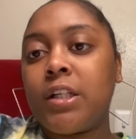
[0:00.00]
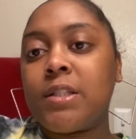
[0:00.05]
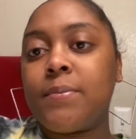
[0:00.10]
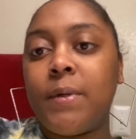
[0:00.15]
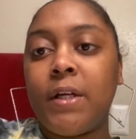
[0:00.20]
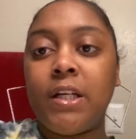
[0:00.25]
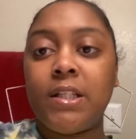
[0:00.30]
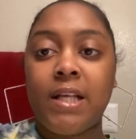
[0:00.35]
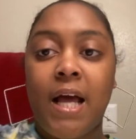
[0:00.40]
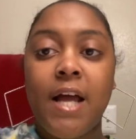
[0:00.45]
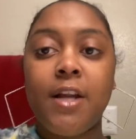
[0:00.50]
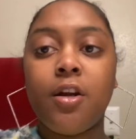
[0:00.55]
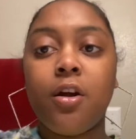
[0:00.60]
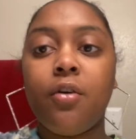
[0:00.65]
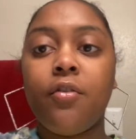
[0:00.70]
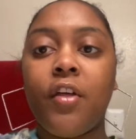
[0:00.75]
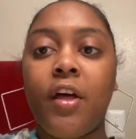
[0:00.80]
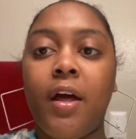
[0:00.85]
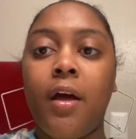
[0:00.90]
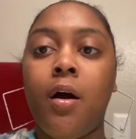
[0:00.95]
Because I know
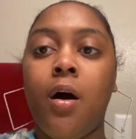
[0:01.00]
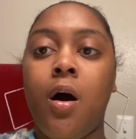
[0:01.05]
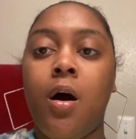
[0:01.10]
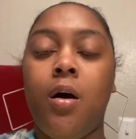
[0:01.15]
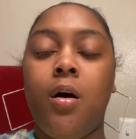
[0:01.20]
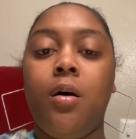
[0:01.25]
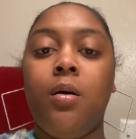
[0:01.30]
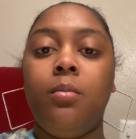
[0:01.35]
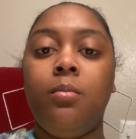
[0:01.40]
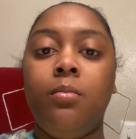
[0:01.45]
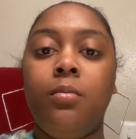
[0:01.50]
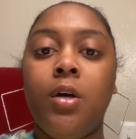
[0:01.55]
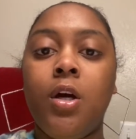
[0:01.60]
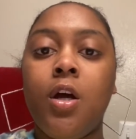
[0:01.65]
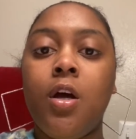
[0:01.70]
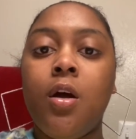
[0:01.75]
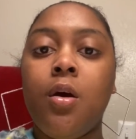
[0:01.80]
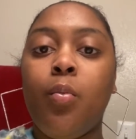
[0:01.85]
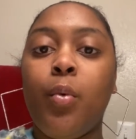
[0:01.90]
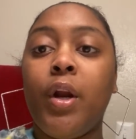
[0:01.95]
that
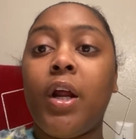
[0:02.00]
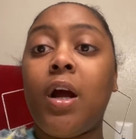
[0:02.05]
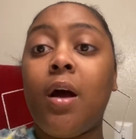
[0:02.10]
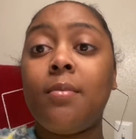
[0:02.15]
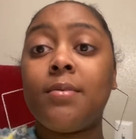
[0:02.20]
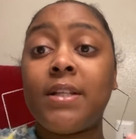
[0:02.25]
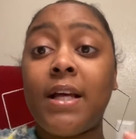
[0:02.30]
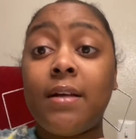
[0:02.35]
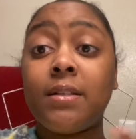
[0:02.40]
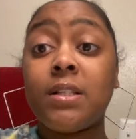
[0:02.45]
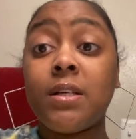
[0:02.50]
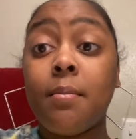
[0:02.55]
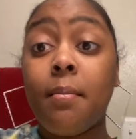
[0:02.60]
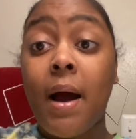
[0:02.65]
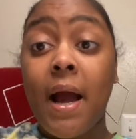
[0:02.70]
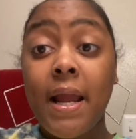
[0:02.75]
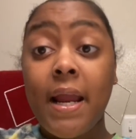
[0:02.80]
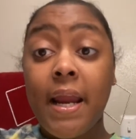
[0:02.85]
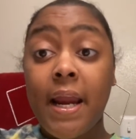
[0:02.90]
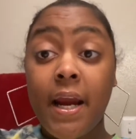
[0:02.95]
when it comes down to
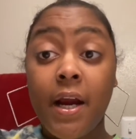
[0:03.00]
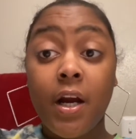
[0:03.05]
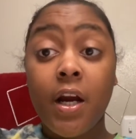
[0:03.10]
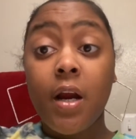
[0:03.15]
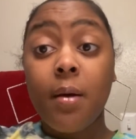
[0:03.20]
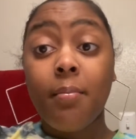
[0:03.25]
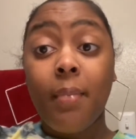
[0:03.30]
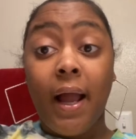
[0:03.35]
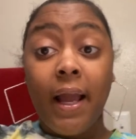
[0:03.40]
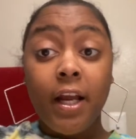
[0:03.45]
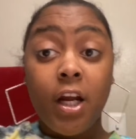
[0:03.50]
my hair and my